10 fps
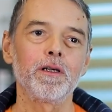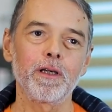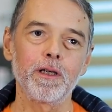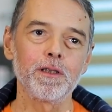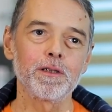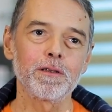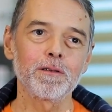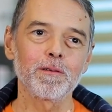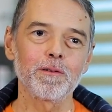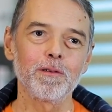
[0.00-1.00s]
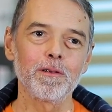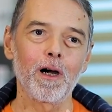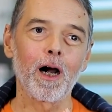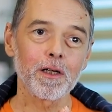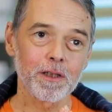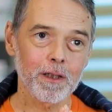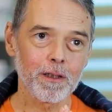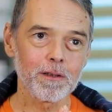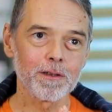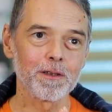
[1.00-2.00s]
his
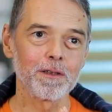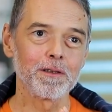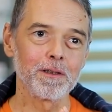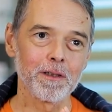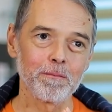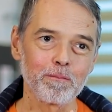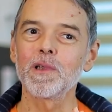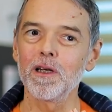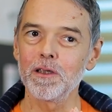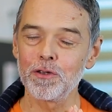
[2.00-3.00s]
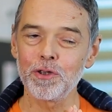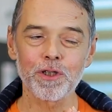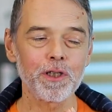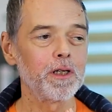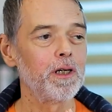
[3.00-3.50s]
articles in the literature,